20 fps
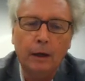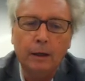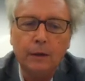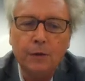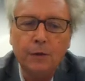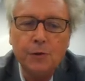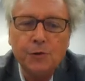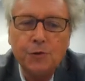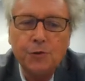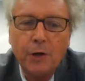
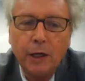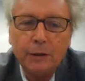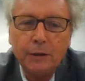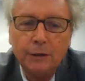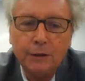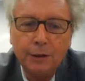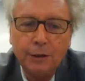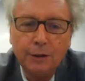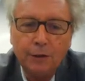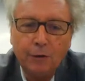The
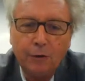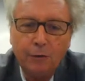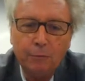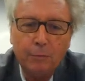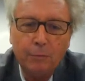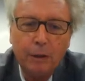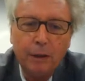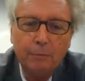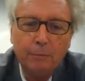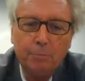structure of
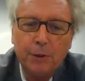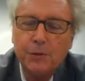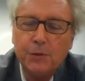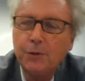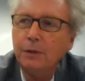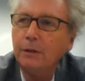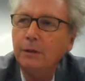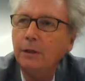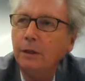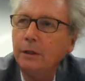my
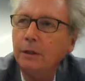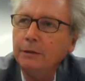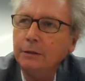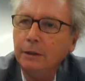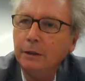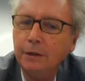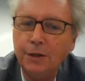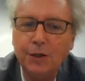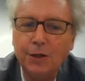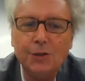
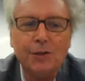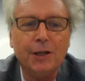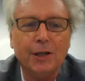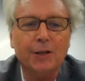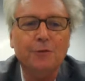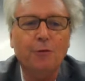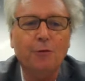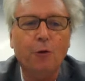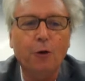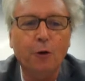presentation is
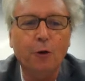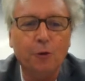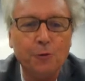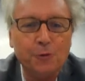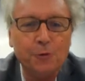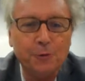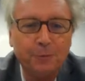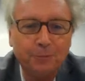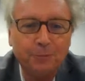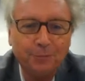as
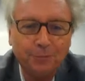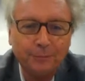follows.